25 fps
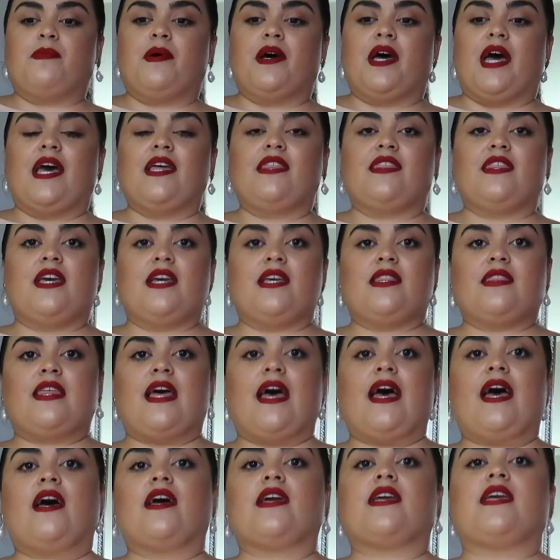but I think
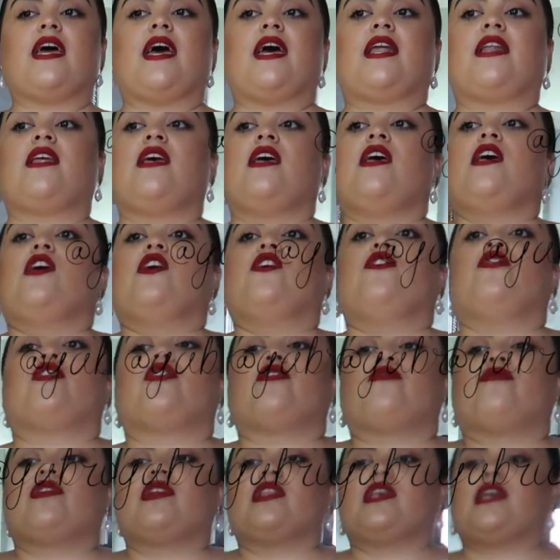that again you
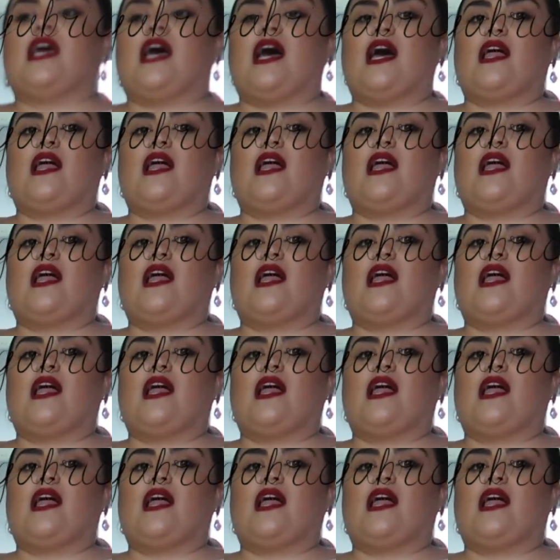could really